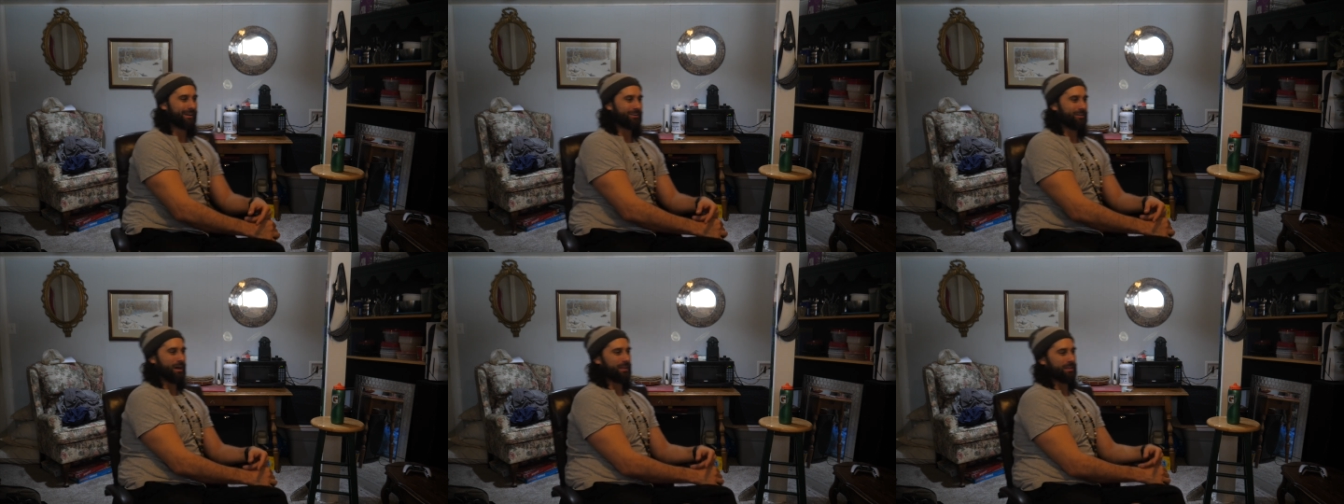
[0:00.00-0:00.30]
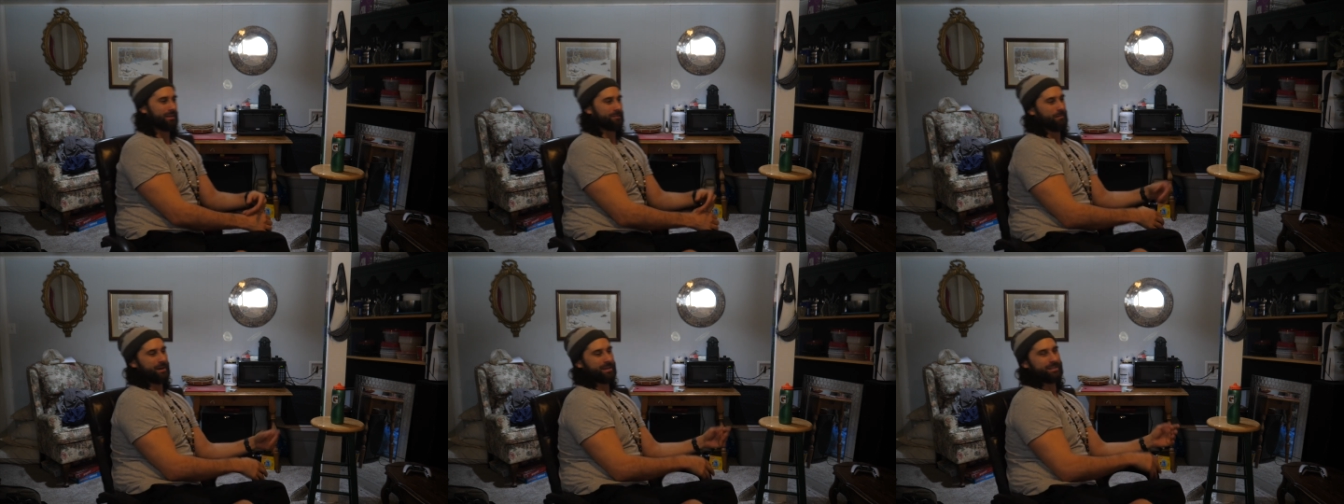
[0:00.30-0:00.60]
not
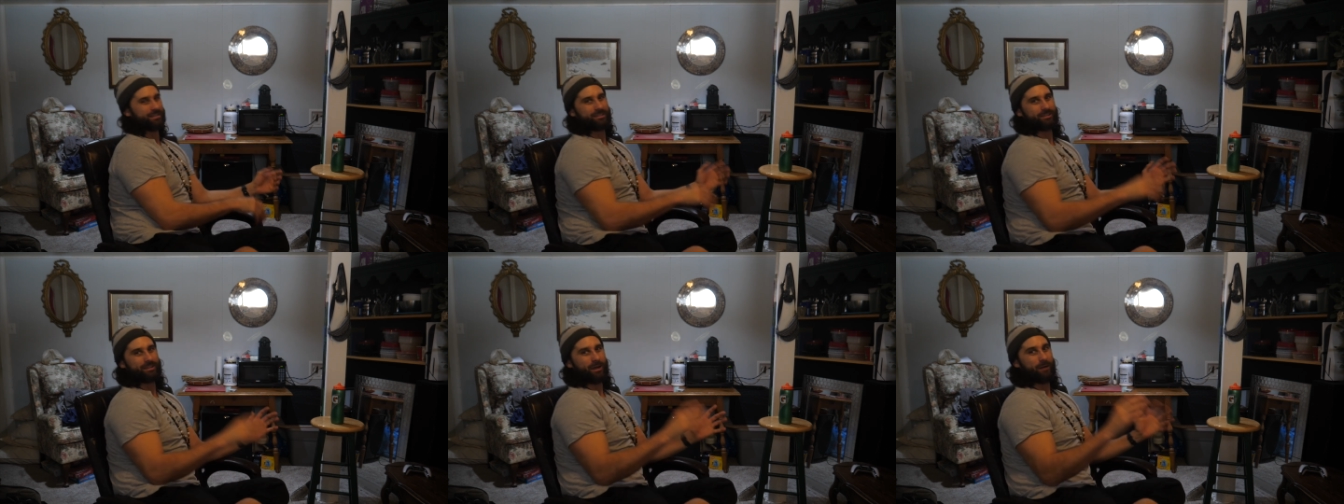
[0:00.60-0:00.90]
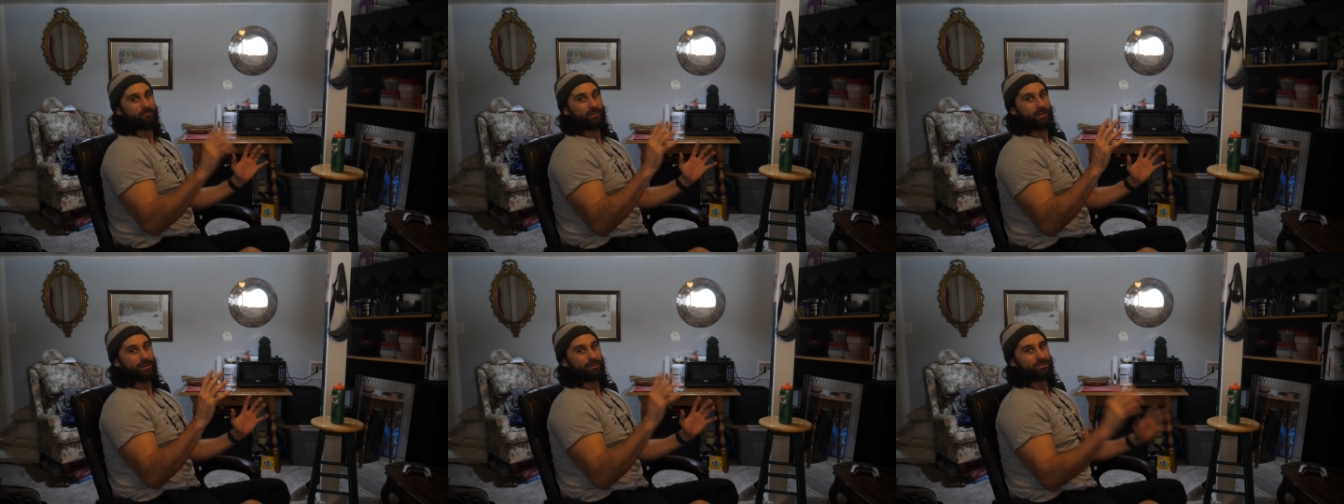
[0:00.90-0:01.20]
like my
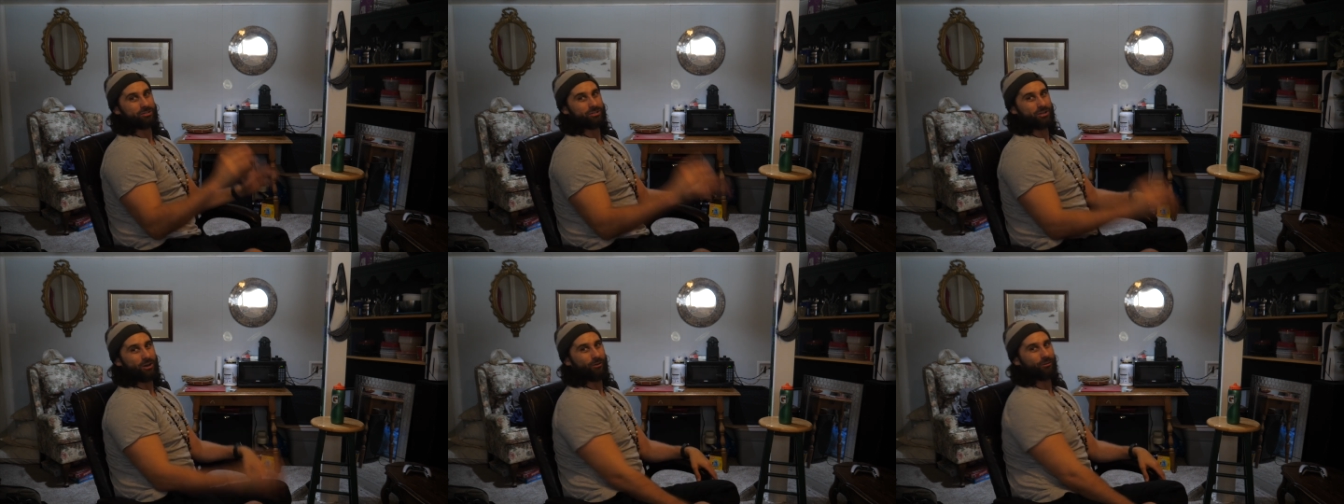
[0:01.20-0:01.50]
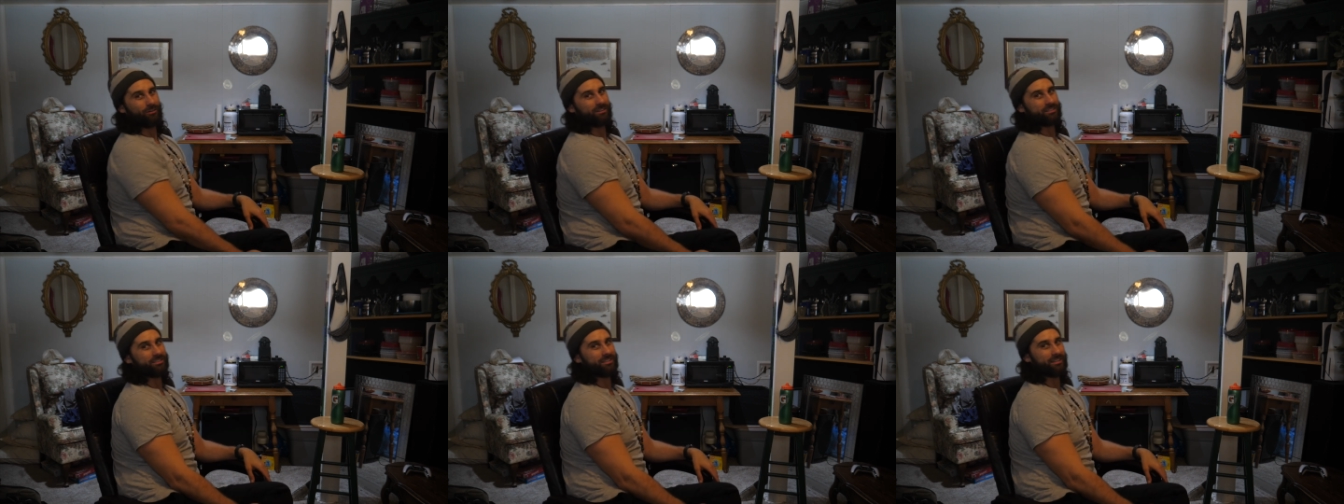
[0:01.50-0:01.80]
dumb little
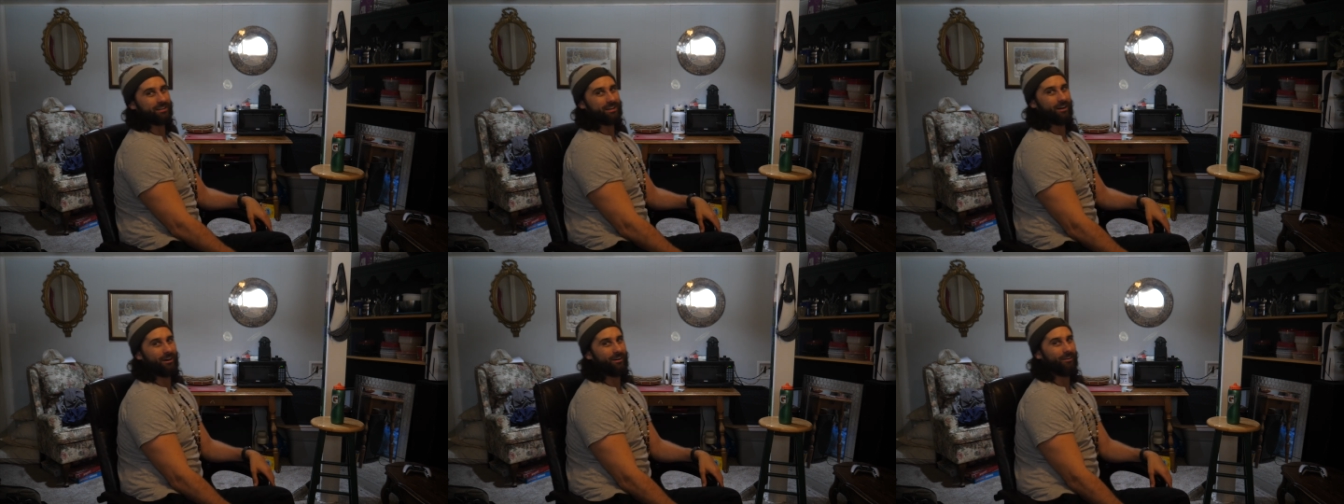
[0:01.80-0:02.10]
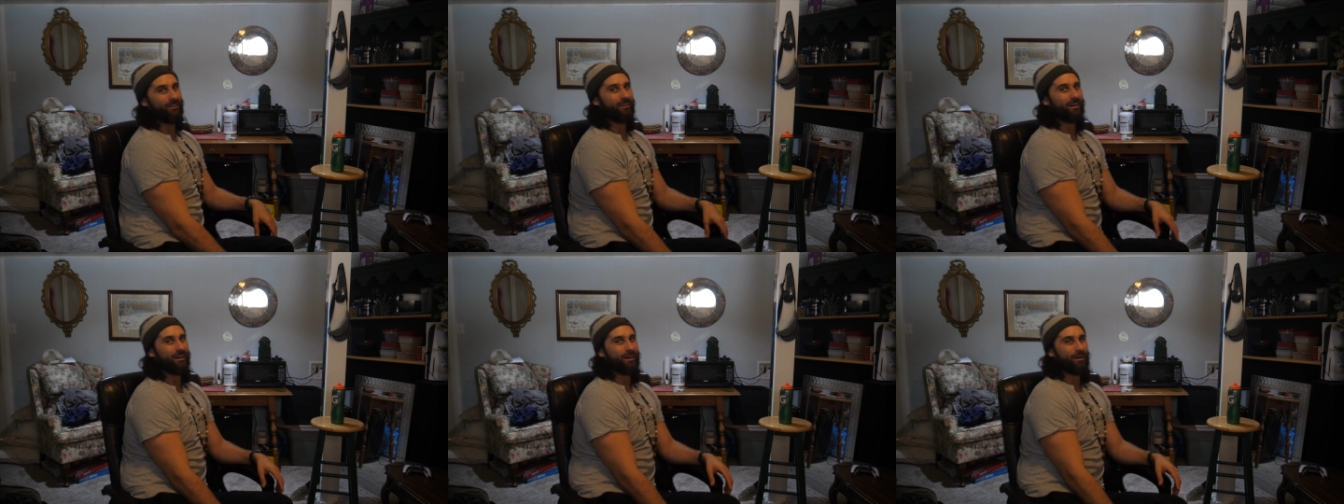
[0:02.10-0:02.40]
jokes you
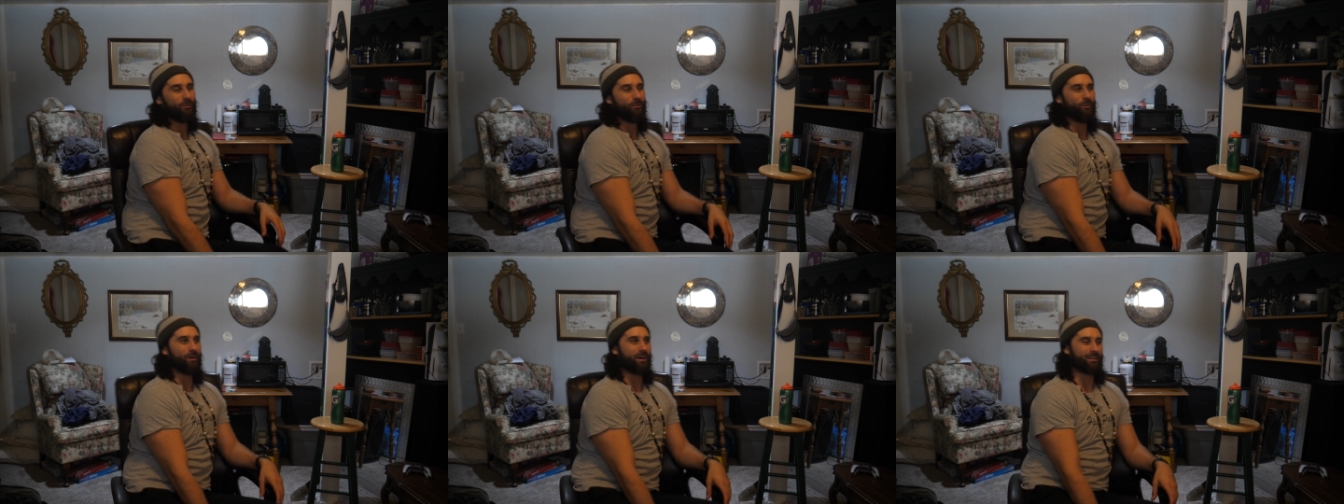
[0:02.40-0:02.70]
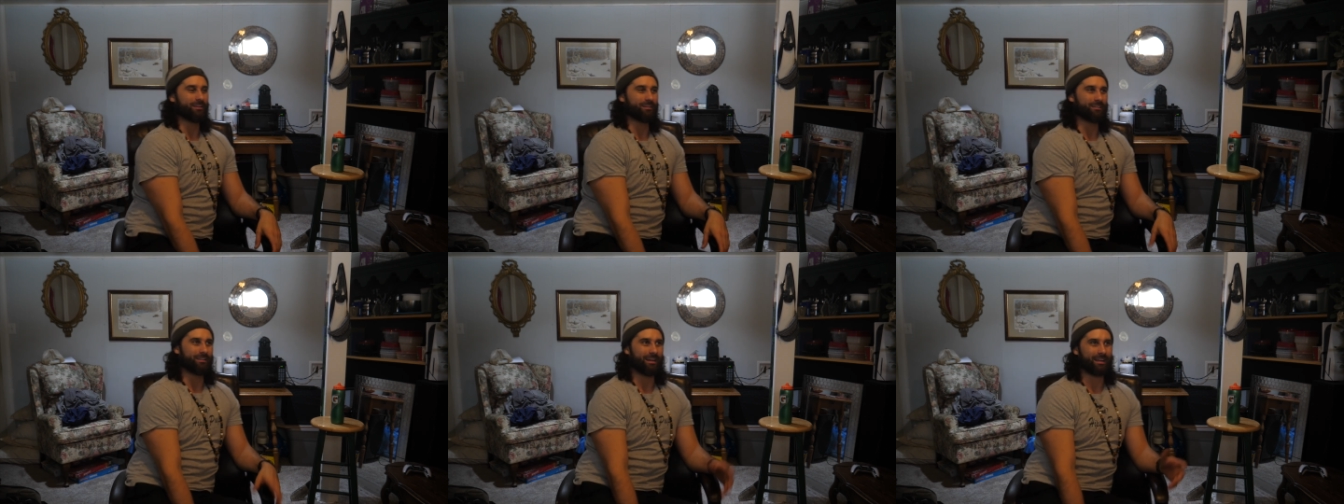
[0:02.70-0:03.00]
know where
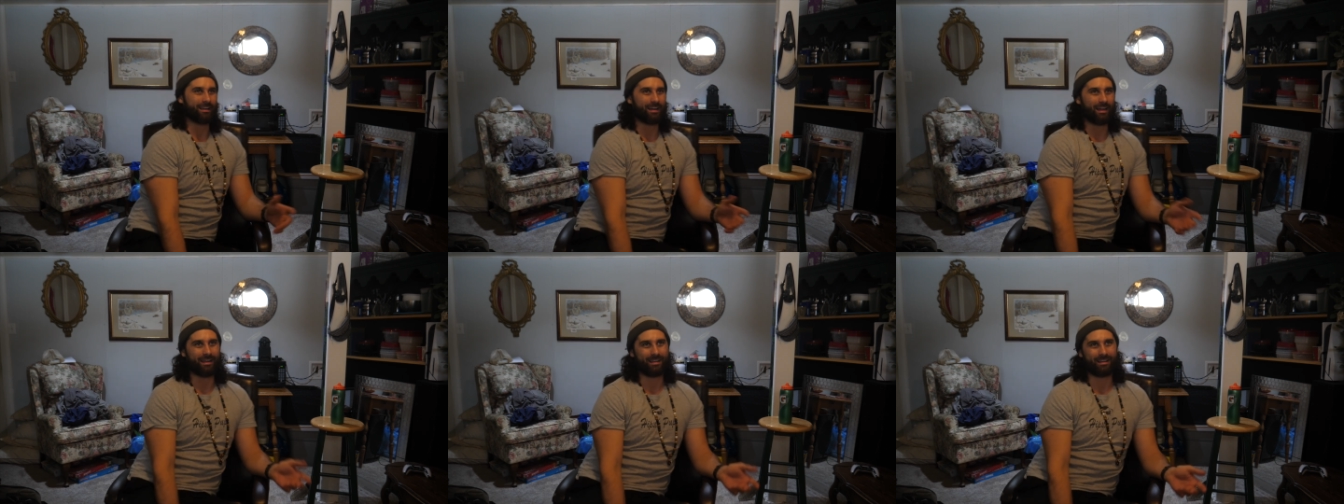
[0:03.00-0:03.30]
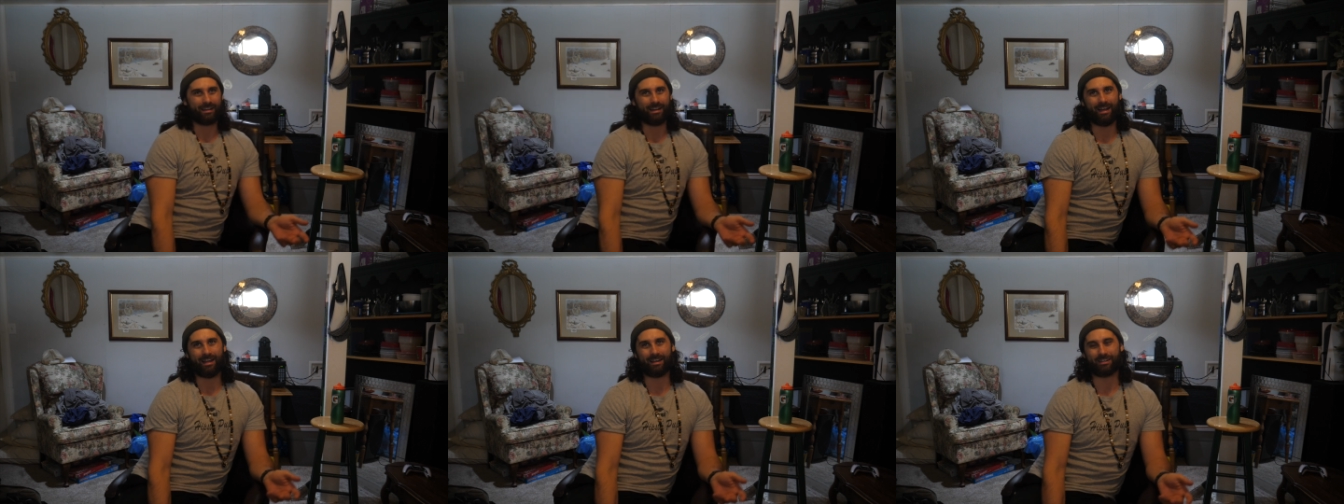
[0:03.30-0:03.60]
you're like i
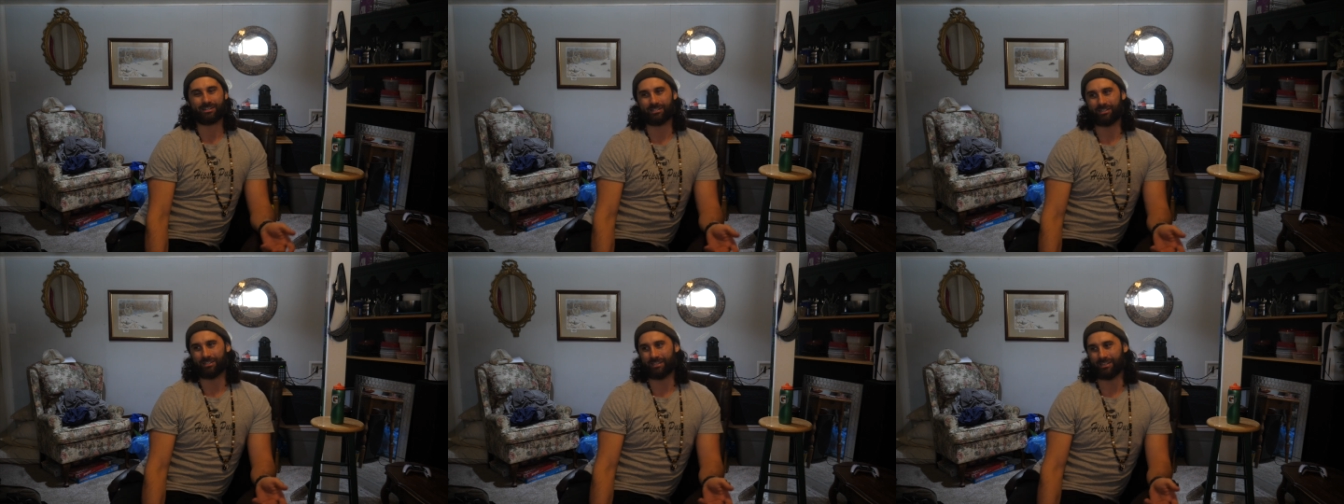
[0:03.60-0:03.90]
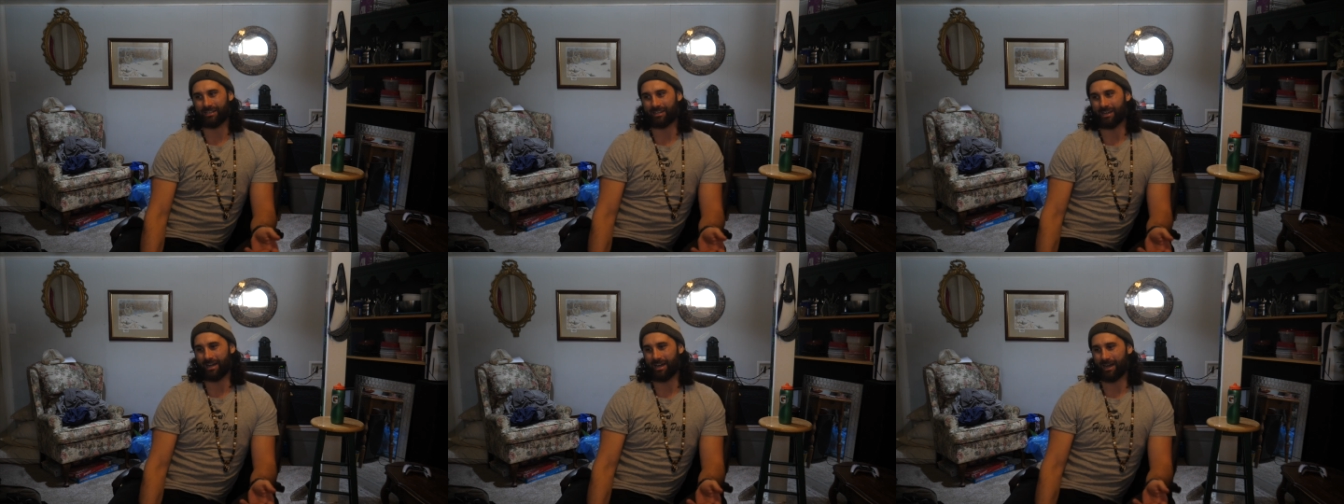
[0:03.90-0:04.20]
can
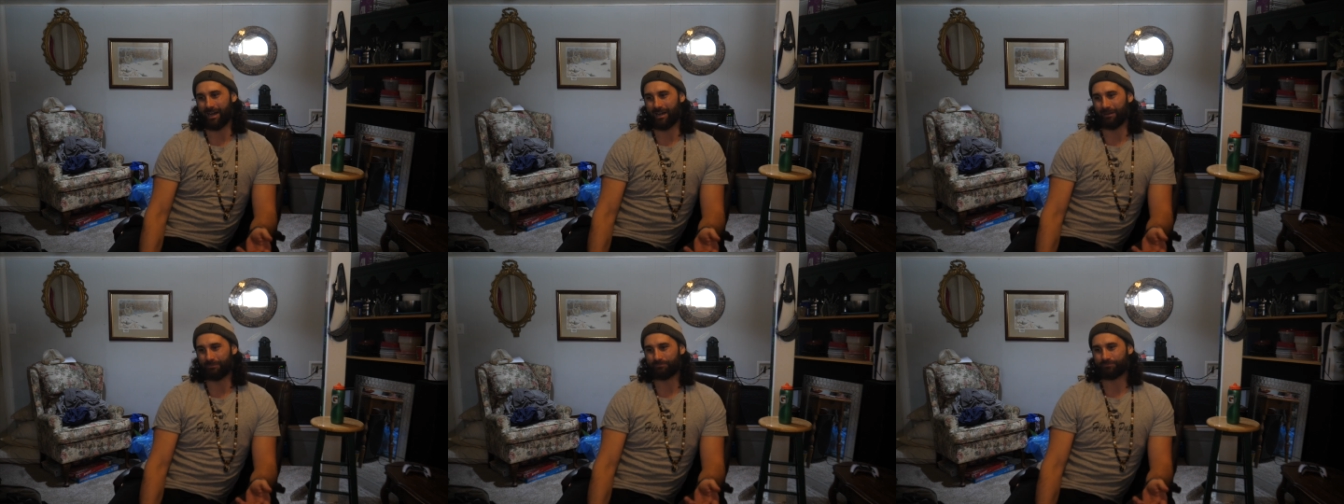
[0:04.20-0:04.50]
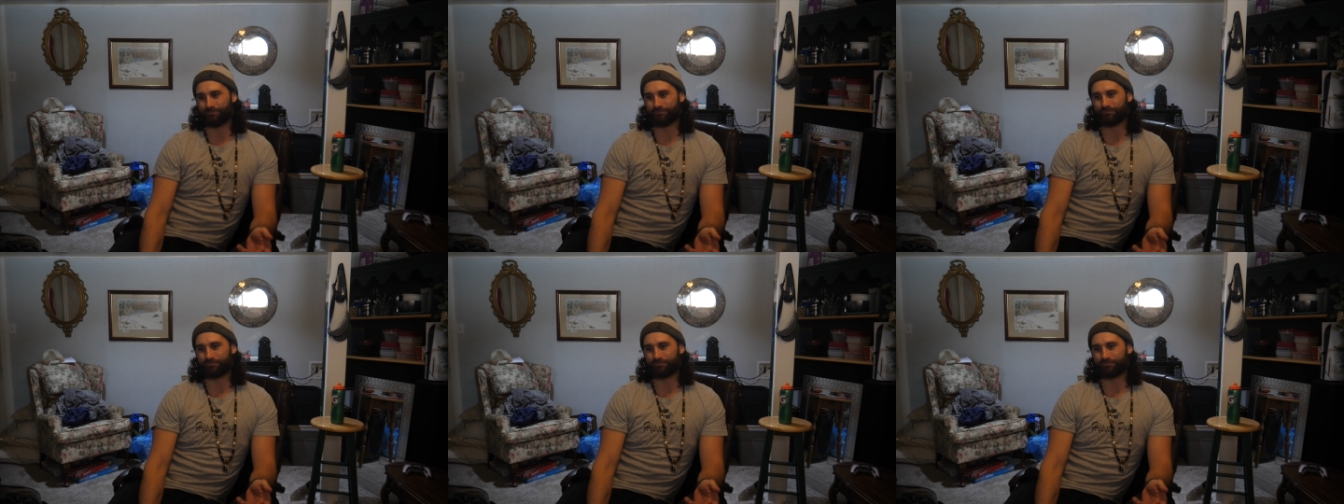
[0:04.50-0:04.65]
actually uh